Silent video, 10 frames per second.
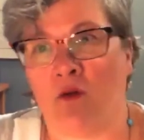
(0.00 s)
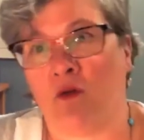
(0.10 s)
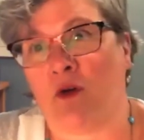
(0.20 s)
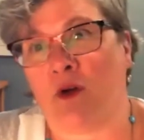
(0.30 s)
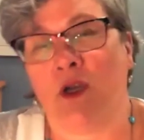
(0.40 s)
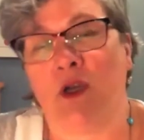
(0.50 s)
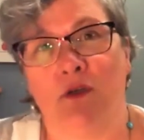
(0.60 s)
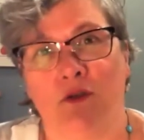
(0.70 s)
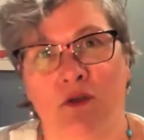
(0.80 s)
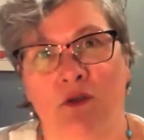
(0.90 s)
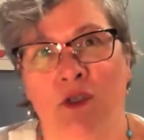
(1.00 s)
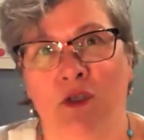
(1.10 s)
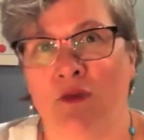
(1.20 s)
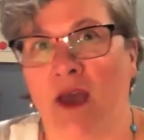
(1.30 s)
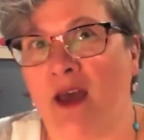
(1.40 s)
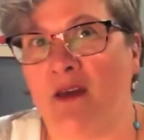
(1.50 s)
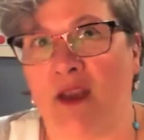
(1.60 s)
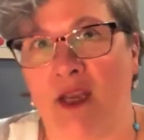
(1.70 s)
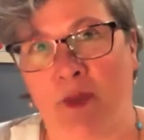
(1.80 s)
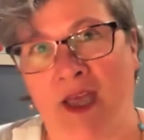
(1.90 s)
Or do you have
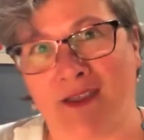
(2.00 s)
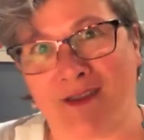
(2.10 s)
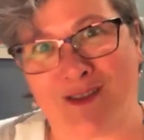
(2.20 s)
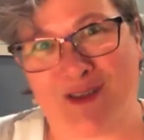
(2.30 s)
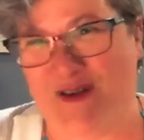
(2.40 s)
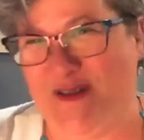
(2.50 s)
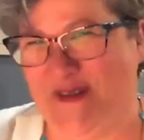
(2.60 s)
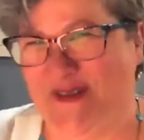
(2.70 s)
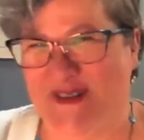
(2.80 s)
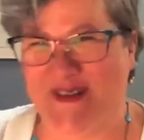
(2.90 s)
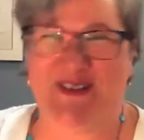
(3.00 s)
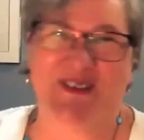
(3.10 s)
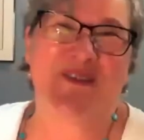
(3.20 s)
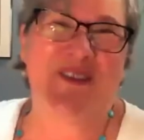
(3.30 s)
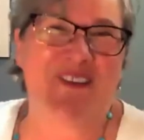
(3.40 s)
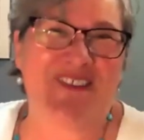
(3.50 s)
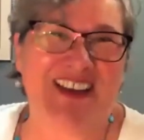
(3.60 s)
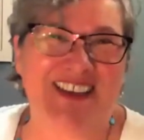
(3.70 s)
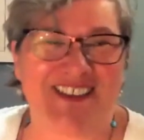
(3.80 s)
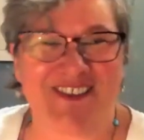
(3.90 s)
any pets? Or do you have
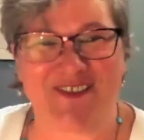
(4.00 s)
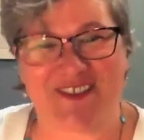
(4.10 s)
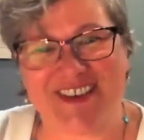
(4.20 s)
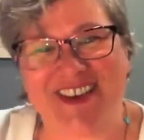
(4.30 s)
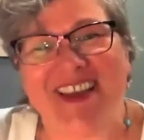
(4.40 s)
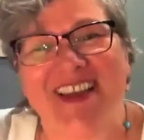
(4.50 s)
any children?